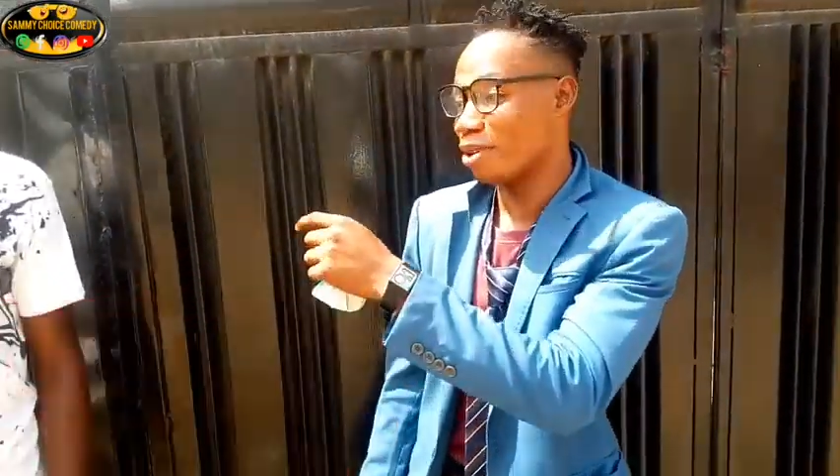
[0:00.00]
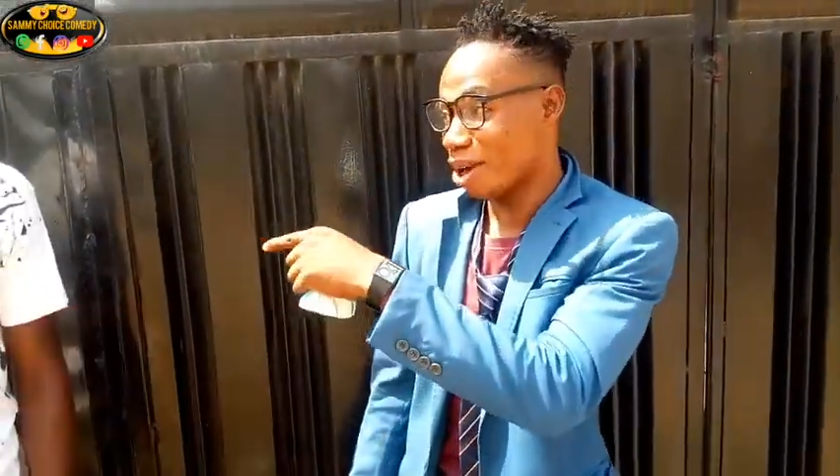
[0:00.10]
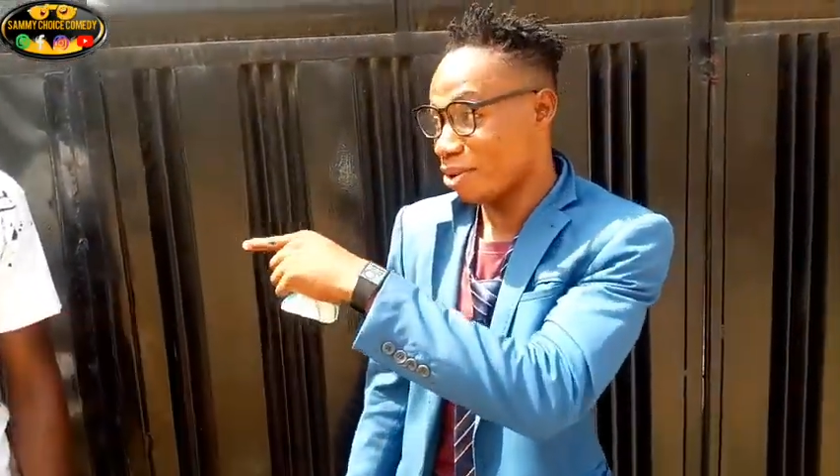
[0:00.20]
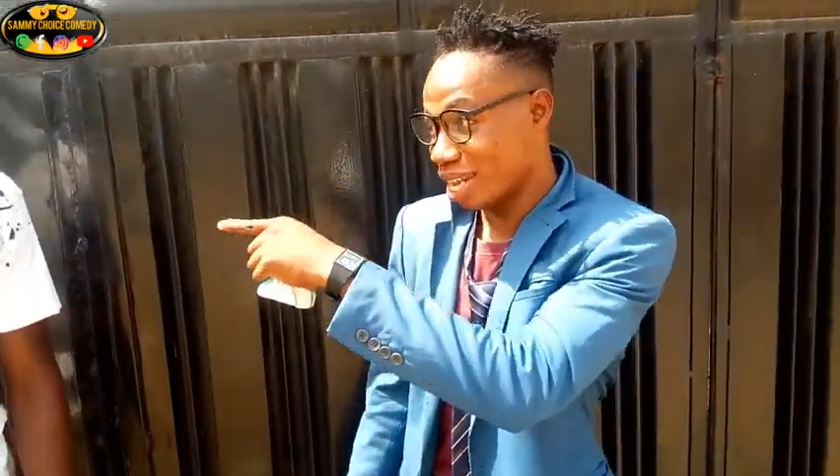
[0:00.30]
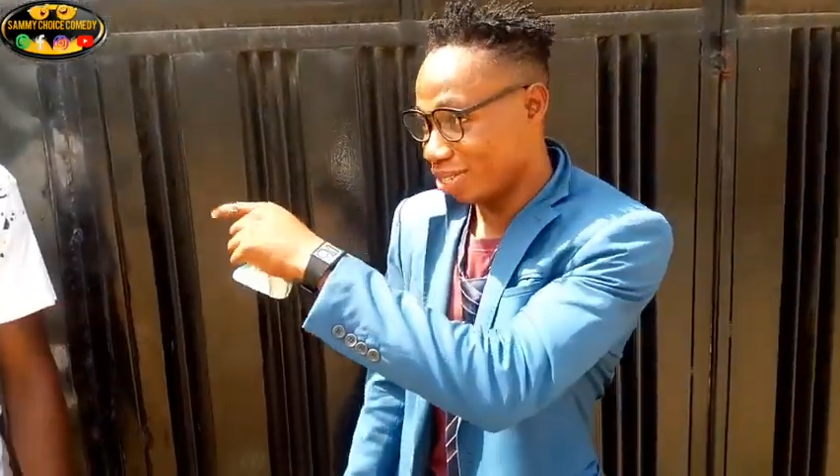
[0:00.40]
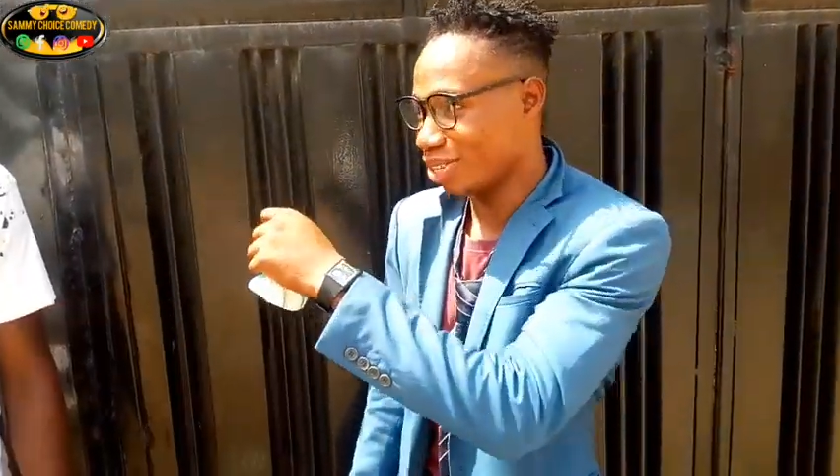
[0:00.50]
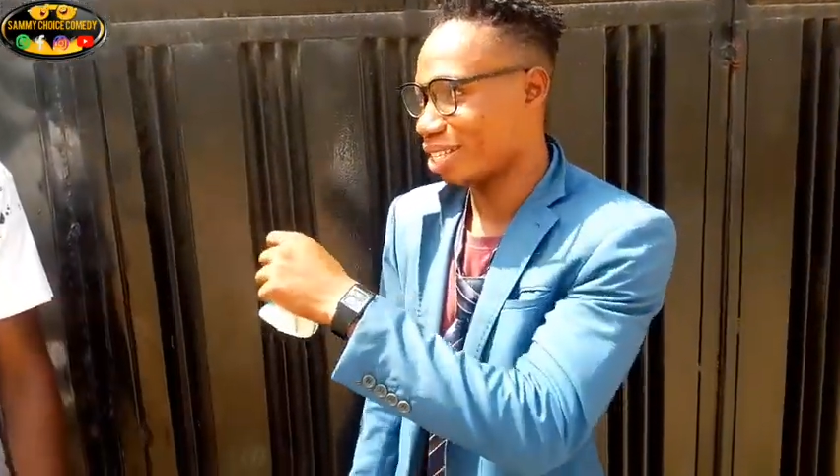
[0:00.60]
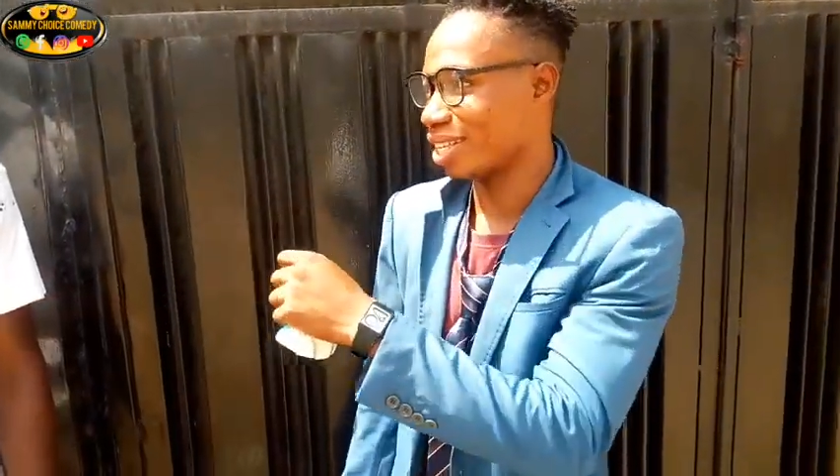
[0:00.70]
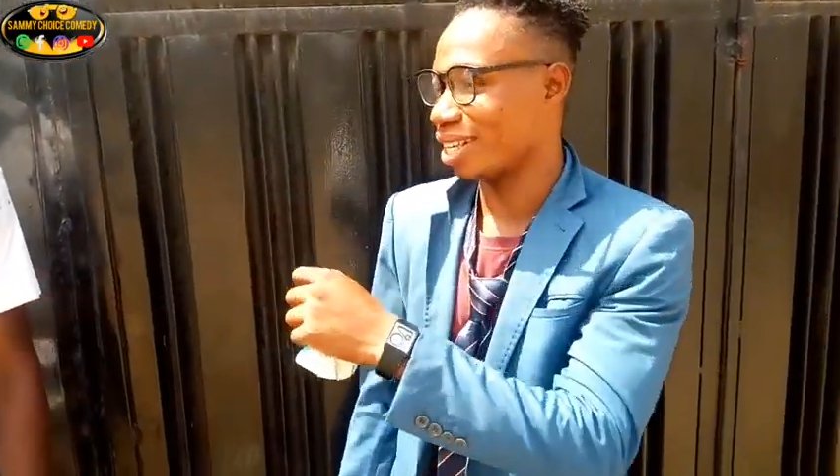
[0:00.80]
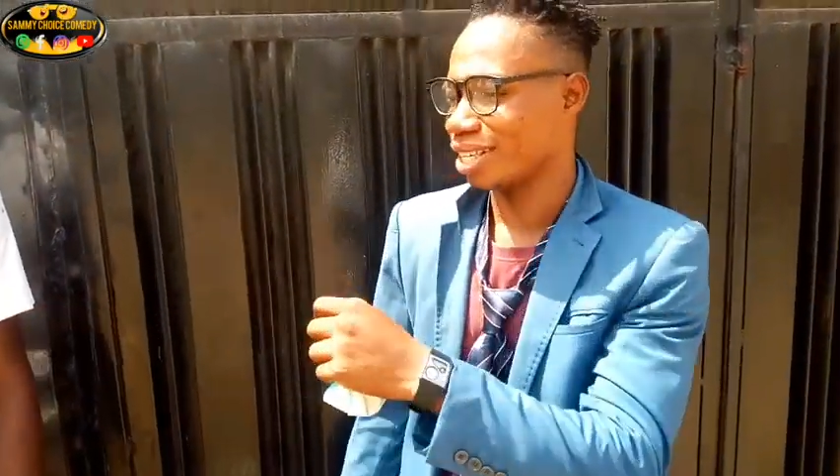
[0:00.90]
but I will let you
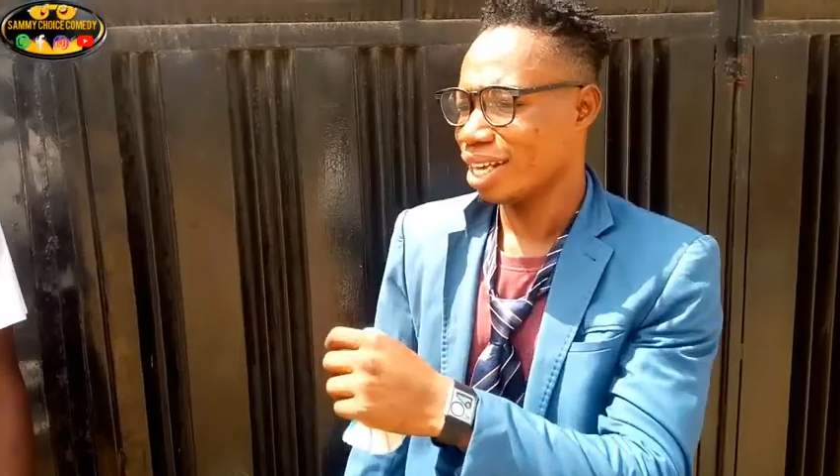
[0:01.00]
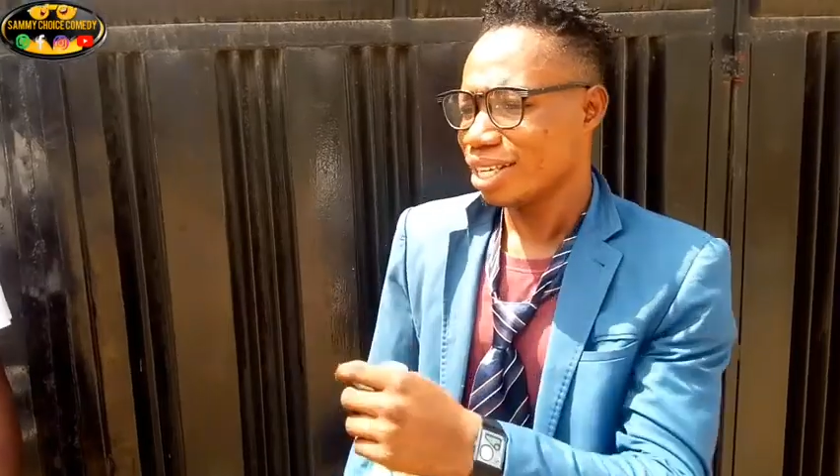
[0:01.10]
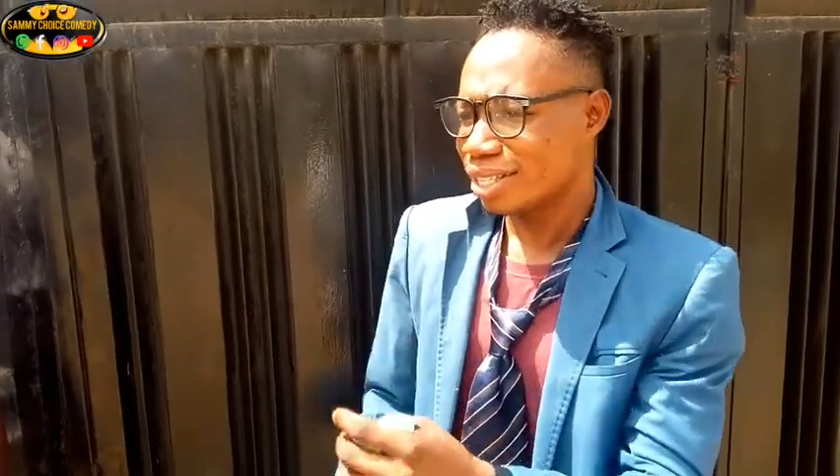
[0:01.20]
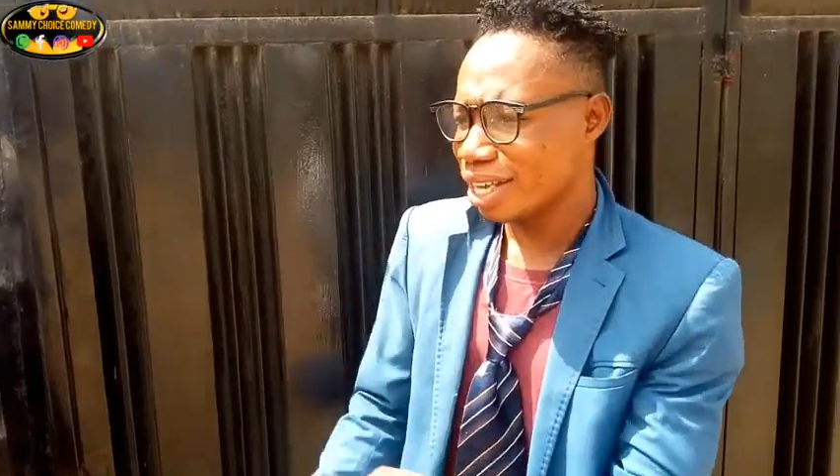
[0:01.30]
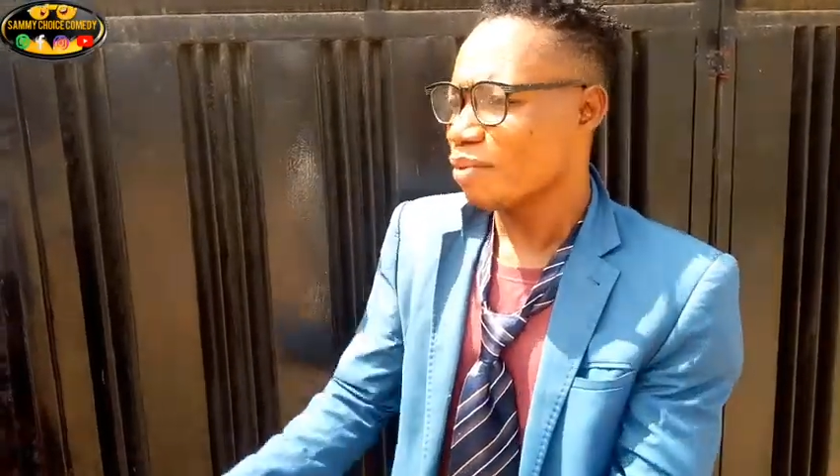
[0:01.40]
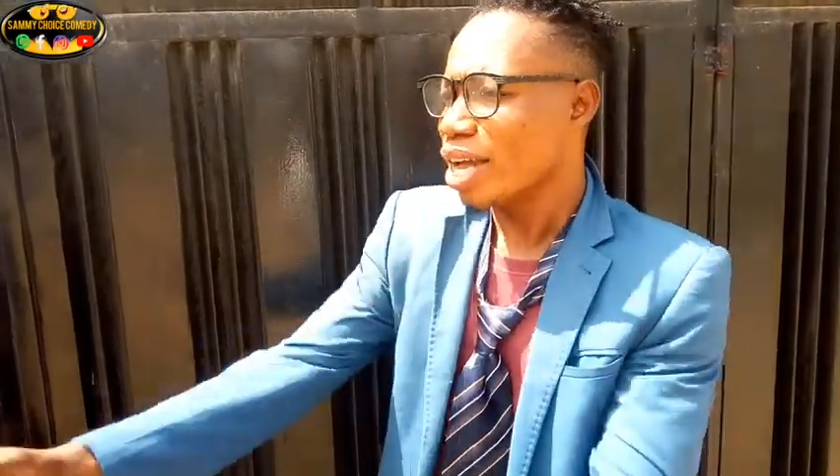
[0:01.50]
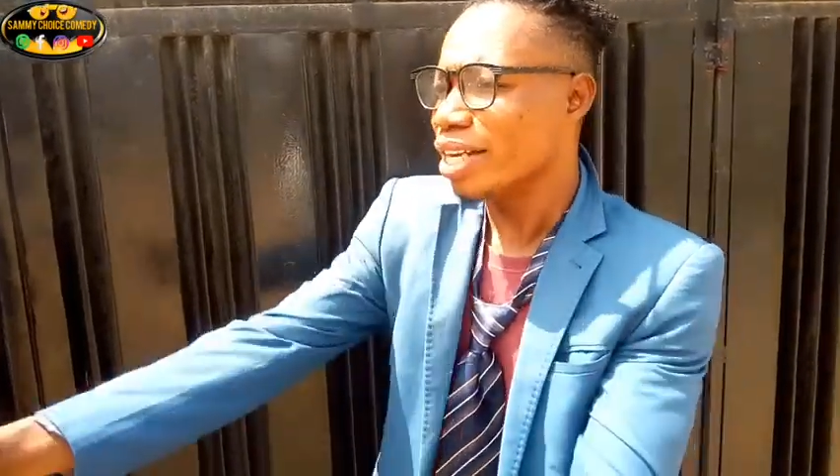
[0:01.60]
understand. See,